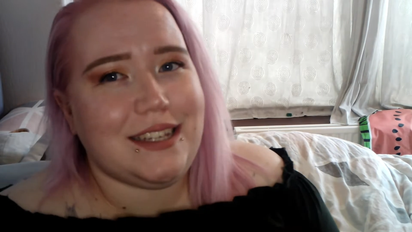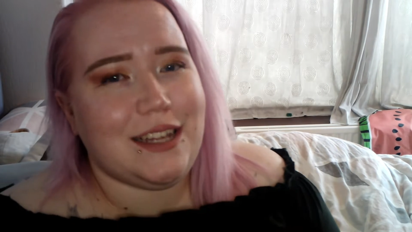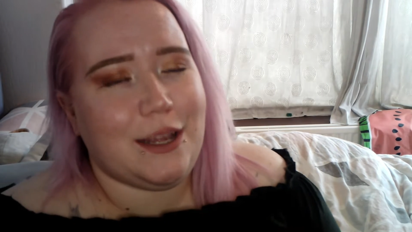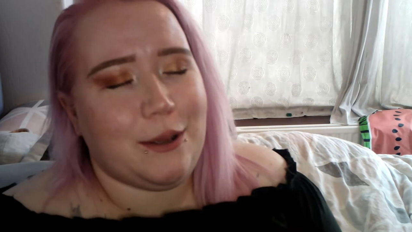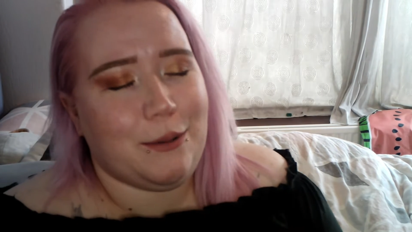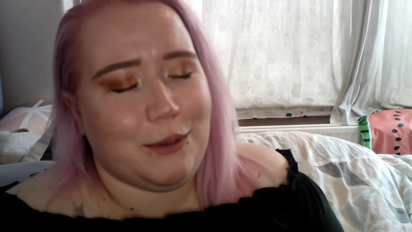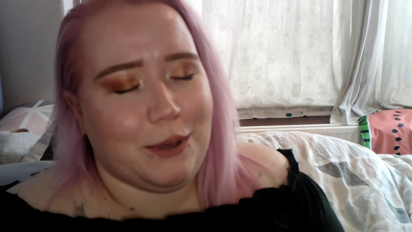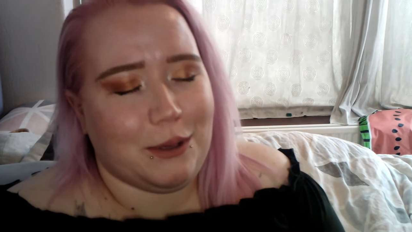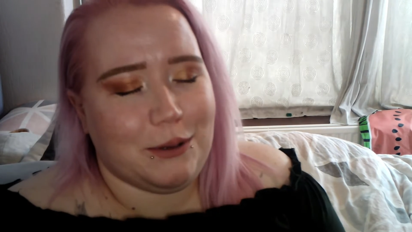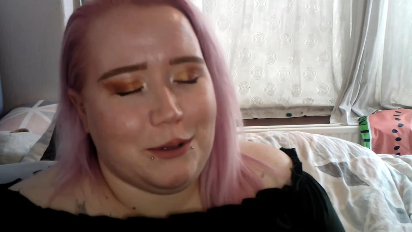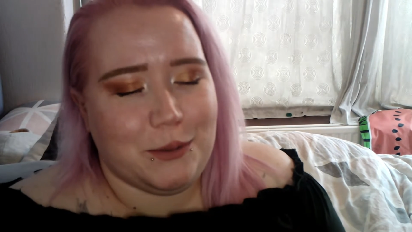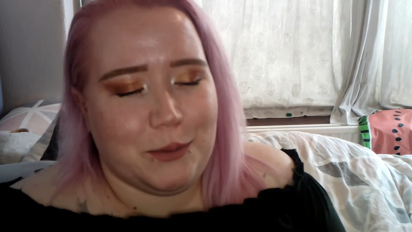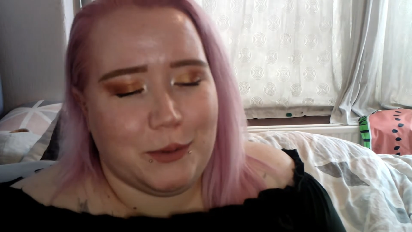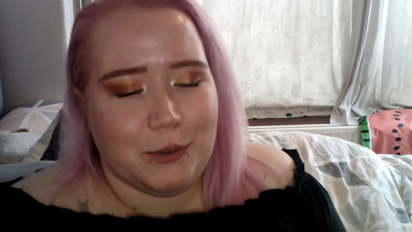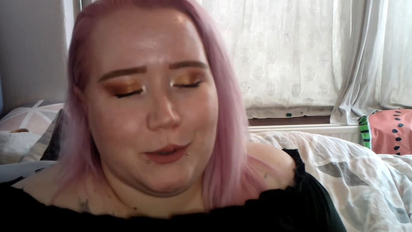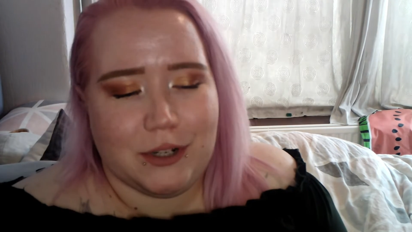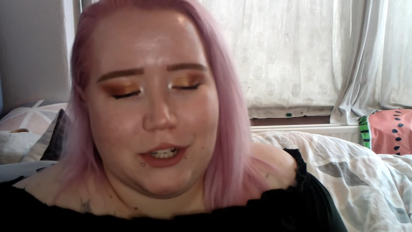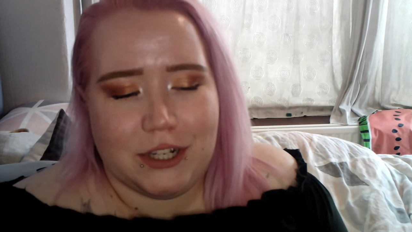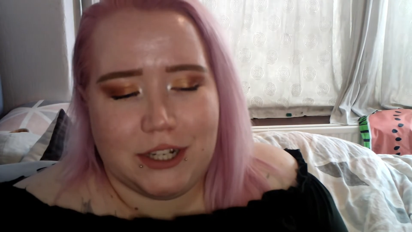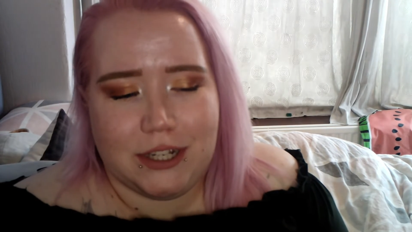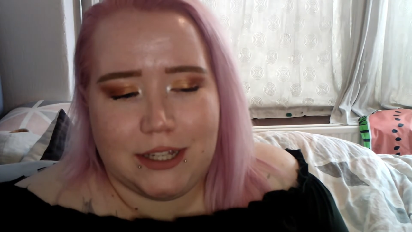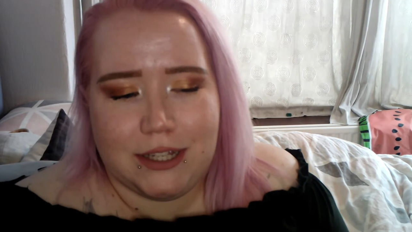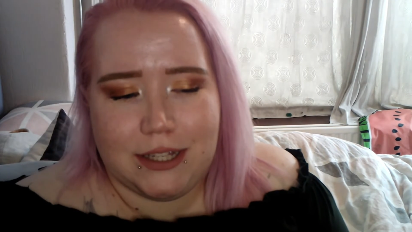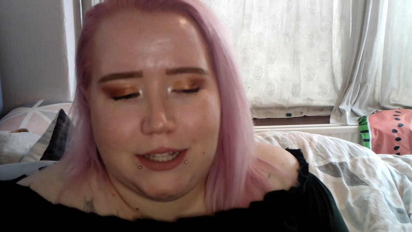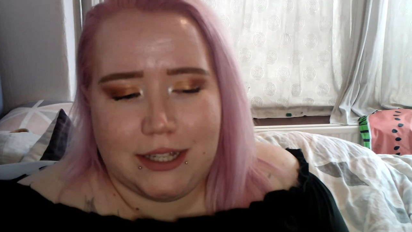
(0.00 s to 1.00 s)
Today we're going to be
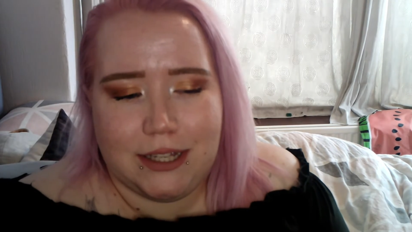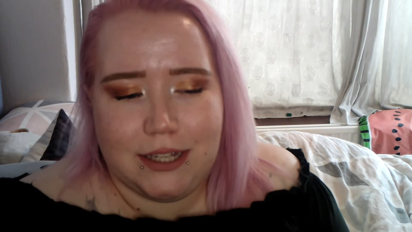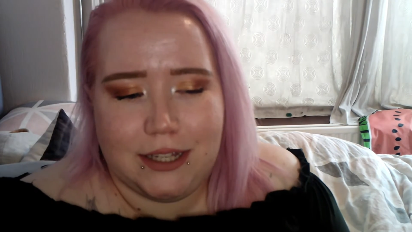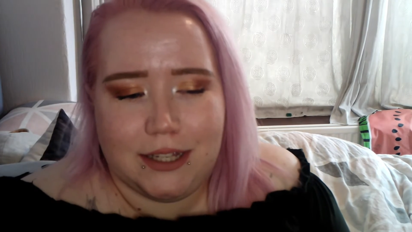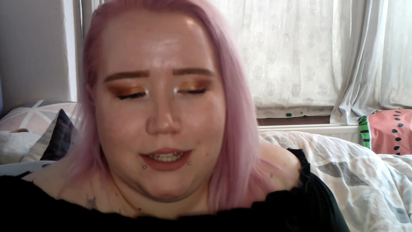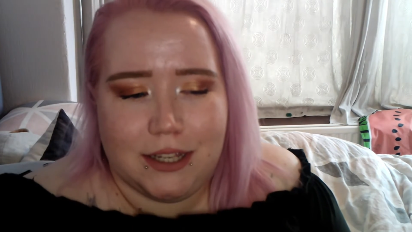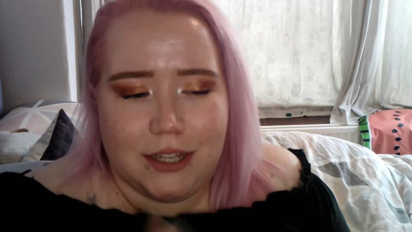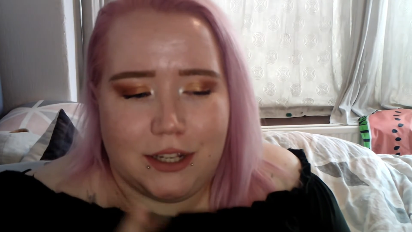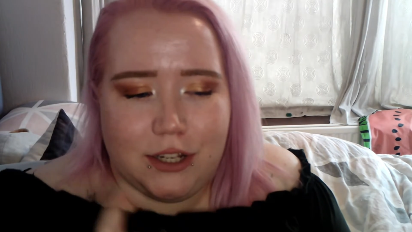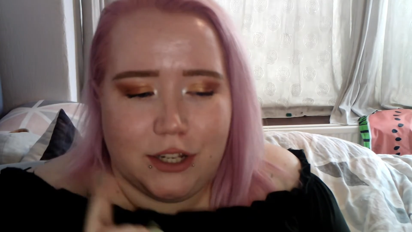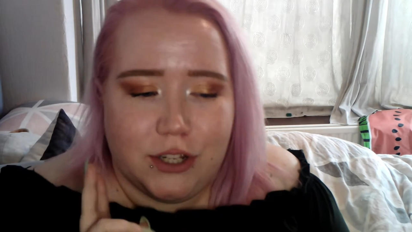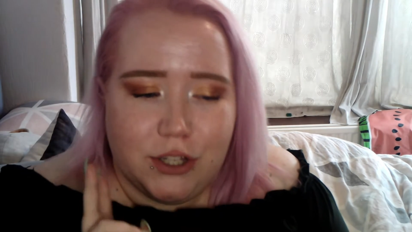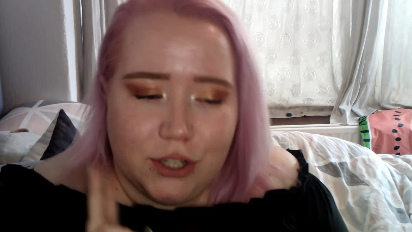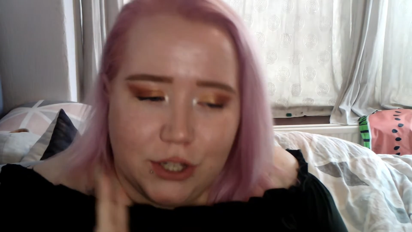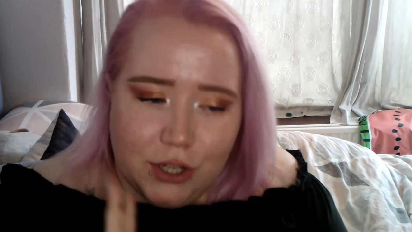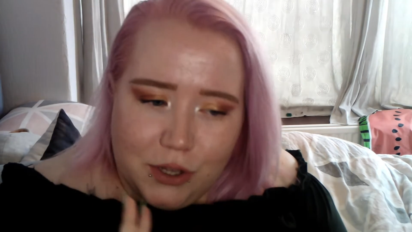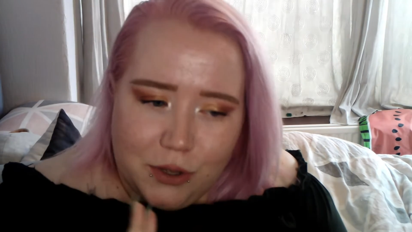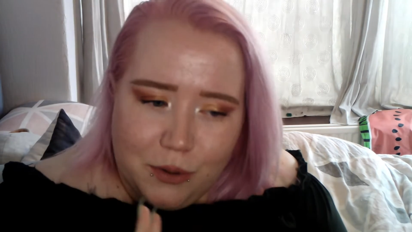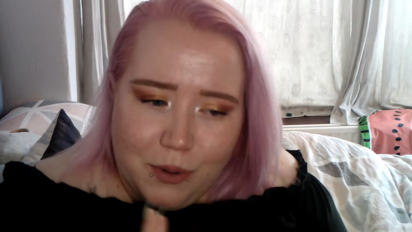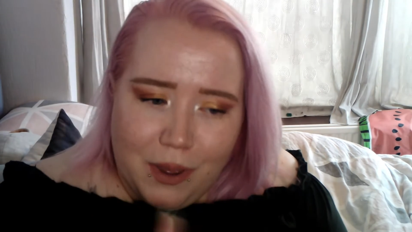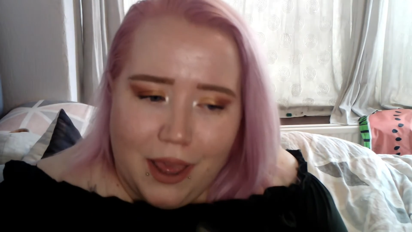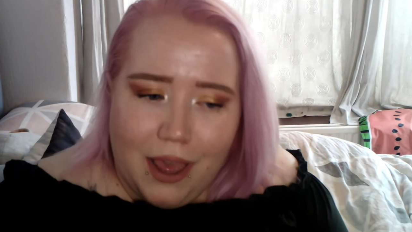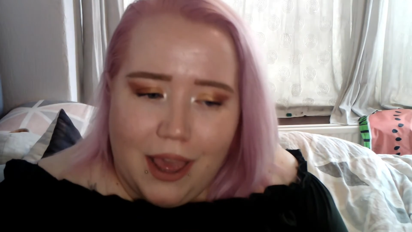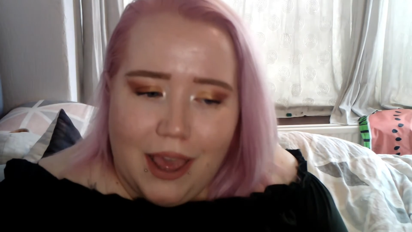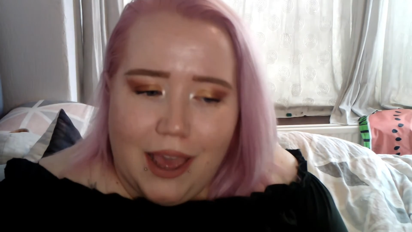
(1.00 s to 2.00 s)
watching season
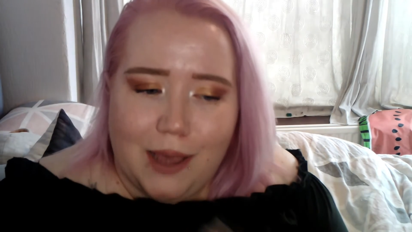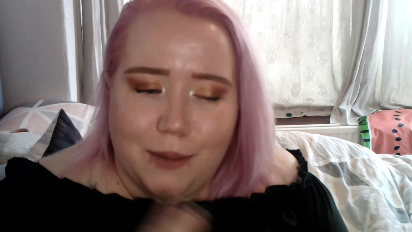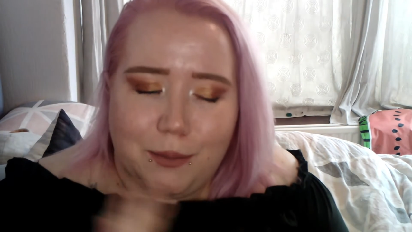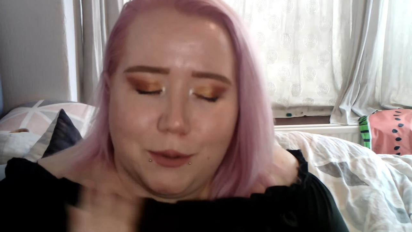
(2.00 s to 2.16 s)
2,